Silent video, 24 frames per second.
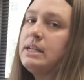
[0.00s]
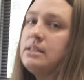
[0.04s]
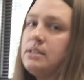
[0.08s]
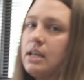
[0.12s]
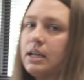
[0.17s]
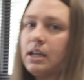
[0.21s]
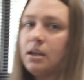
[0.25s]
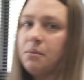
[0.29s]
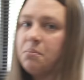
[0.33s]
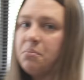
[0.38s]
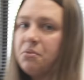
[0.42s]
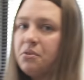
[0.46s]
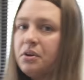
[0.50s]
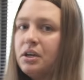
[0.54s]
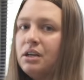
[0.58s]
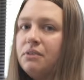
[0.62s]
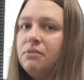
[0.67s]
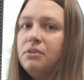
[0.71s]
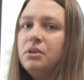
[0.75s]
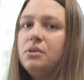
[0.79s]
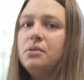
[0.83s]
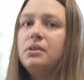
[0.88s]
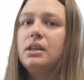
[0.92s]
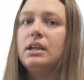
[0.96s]
second
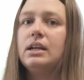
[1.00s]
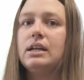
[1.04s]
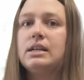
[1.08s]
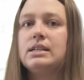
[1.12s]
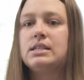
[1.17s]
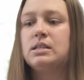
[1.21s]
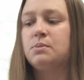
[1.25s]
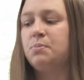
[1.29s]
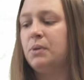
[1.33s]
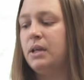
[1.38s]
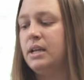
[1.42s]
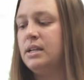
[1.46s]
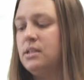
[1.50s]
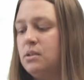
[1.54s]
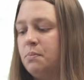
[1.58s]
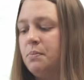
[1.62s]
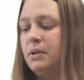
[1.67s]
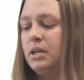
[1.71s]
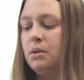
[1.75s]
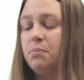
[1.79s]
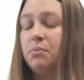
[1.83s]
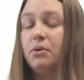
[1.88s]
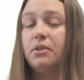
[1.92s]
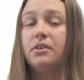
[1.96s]
preview that explained to
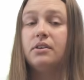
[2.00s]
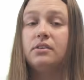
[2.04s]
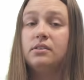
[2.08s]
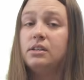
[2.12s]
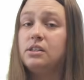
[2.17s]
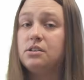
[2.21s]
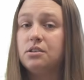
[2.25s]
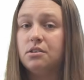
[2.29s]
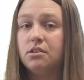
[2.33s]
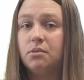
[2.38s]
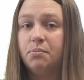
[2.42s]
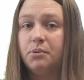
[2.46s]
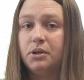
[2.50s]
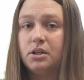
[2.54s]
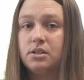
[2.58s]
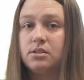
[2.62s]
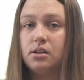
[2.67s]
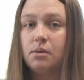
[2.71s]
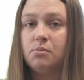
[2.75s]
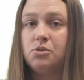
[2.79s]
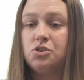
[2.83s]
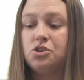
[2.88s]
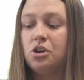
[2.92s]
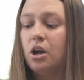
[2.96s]
people that these are the books
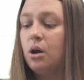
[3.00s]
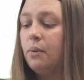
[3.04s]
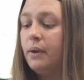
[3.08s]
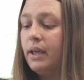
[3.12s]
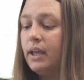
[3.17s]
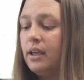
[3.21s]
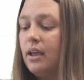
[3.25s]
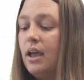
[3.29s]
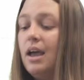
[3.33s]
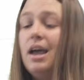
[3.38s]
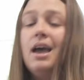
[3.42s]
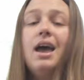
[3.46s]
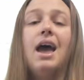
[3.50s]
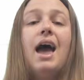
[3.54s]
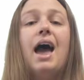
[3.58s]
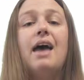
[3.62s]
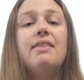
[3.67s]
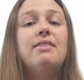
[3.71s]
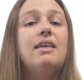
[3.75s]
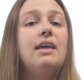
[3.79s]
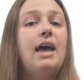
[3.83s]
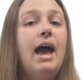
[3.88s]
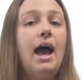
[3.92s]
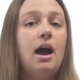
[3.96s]
I'm showing
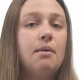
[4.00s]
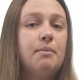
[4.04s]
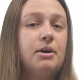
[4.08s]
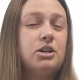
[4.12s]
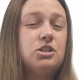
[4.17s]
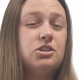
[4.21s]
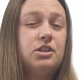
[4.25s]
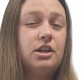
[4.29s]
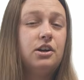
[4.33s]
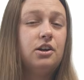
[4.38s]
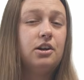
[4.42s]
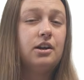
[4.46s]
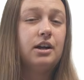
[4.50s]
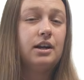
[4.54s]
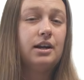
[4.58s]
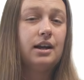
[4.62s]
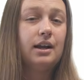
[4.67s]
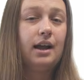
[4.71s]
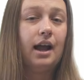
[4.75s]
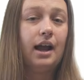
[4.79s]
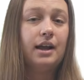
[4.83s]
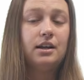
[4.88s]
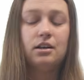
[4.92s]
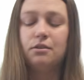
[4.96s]
and that how much they are going to
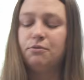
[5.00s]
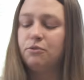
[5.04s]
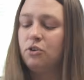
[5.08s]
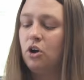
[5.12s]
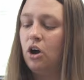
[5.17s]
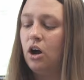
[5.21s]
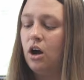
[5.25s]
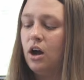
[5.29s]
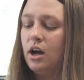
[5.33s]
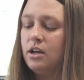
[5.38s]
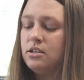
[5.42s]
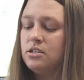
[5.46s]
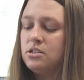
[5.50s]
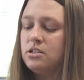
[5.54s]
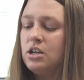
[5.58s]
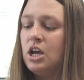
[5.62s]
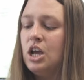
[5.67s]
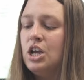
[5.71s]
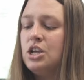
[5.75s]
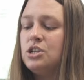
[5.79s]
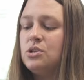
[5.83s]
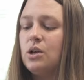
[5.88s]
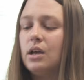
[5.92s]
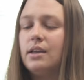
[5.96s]
kind of cost.
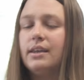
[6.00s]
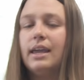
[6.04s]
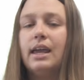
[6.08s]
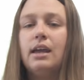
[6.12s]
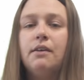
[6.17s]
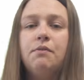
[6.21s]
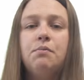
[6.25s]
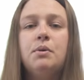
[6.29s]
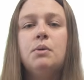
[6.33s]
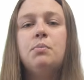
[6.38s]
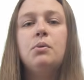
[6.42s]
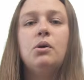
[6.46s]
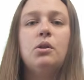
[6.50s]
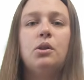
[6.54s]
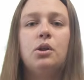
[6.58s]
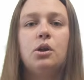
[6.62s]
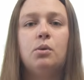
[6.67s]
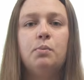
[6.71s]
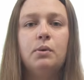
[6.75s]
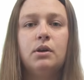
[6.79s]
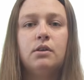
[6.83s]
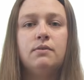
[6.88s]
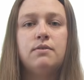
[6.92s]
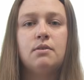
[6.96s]
So I gave people a little bit of